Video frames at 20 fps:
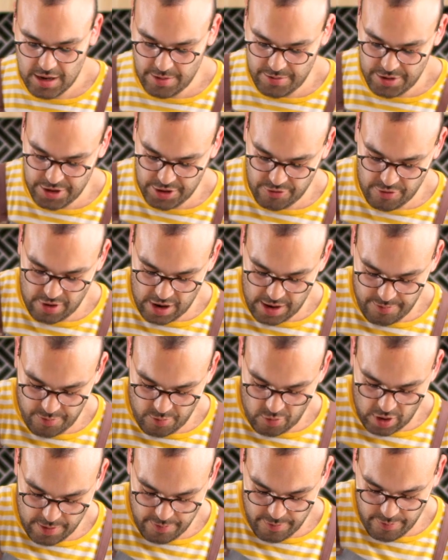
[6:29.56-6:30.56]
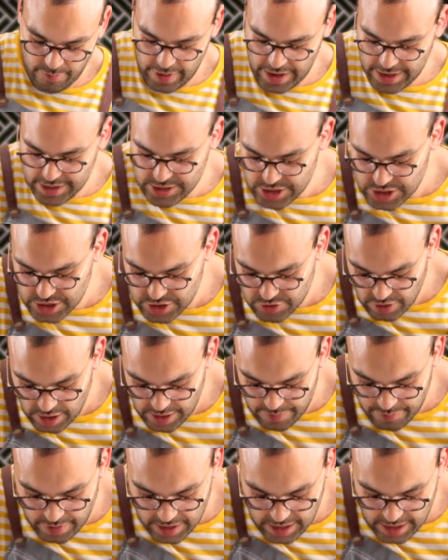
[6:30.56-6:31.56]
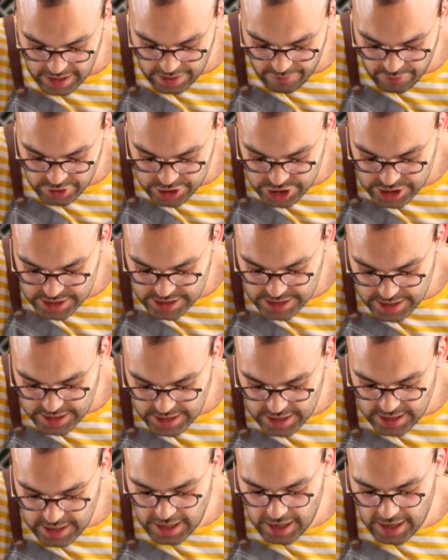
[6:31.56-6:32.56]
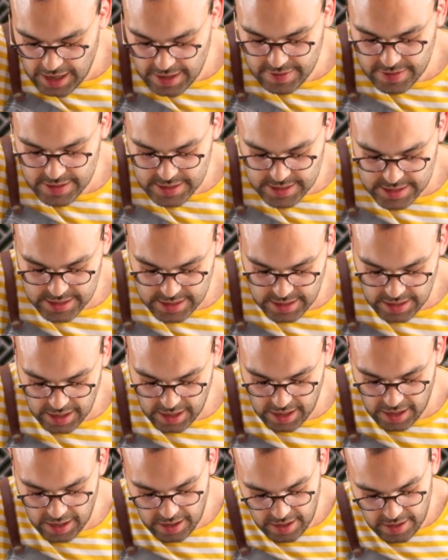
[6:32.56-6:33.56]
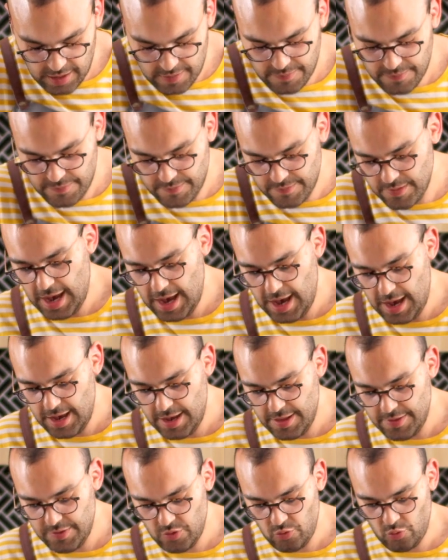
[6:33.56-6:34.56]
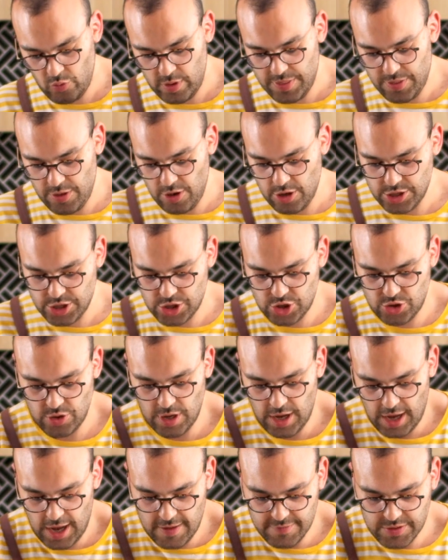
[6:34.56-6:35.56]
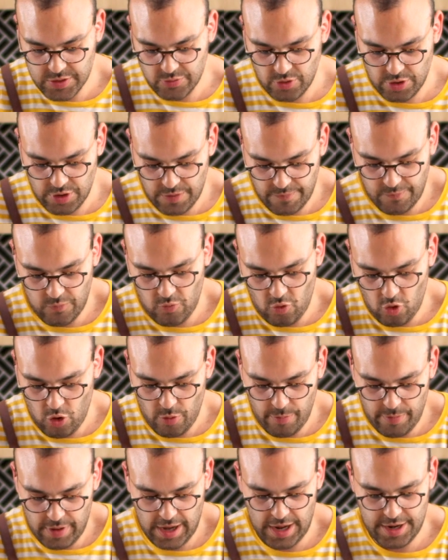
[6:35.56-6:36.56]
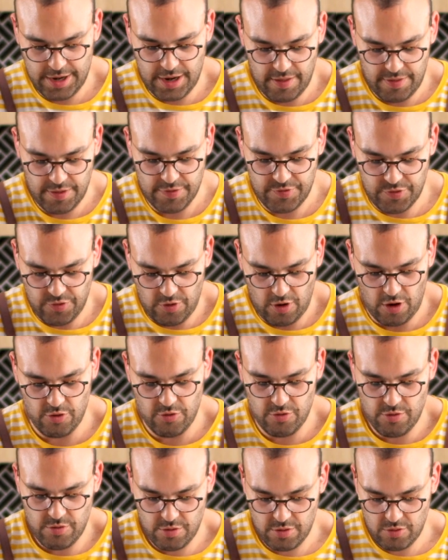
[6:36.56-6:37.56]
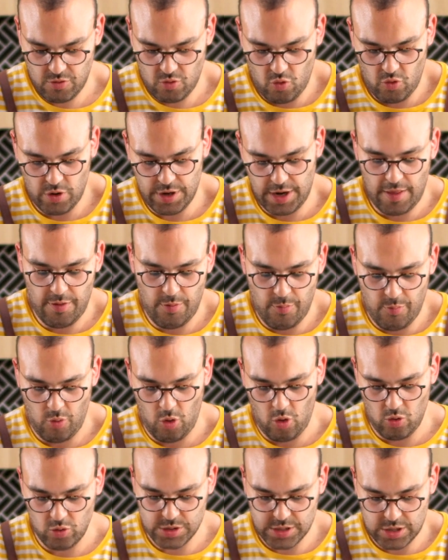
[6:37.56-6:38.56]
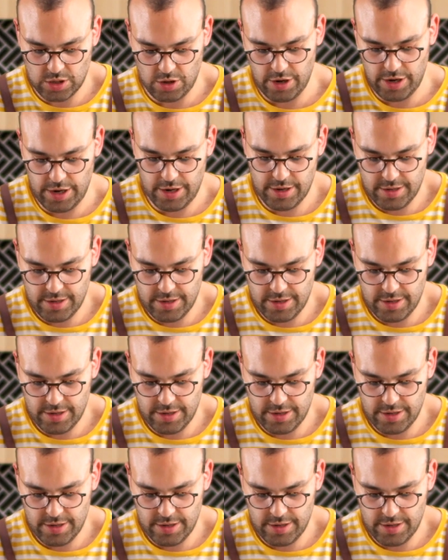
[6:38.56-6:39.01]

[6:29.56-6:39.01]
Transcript: I'm gonna grab my bench scraper and we're just gonna cut this in half. And with those two halves, we wanna form another dough, or another ball, sorry.